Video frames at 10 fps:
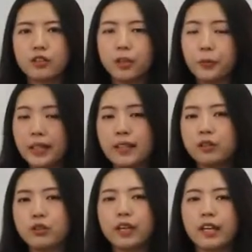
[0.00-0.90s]

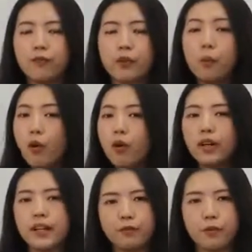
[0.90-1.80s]
Karina to give you
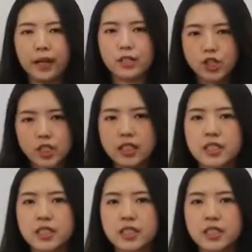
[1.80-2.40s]
more information.